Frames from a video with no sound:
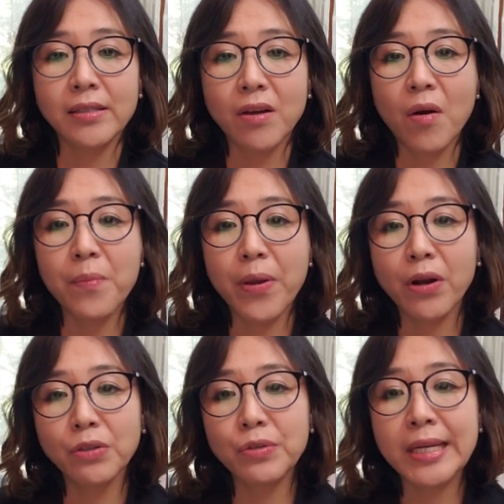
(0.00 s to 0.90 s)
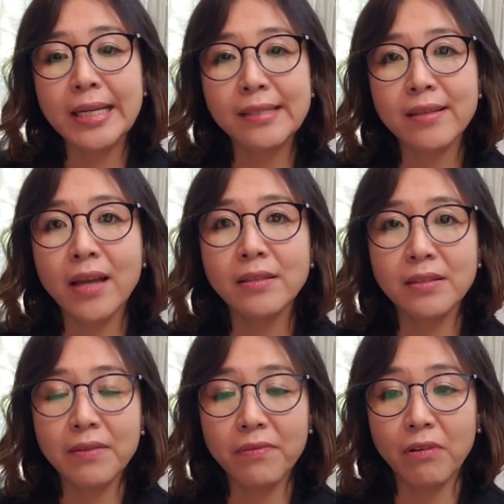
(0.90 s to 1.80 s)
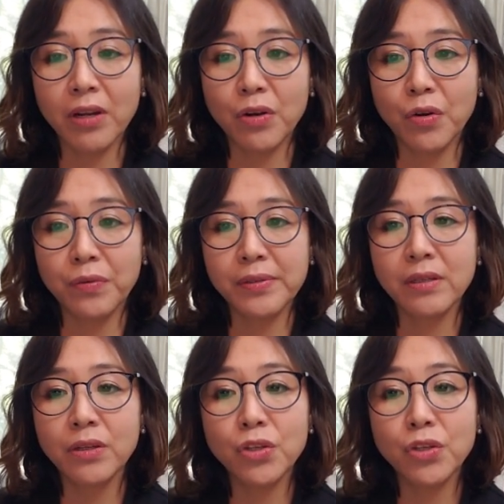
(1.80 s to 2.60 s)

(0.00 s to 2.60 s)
compared to extensive green roofs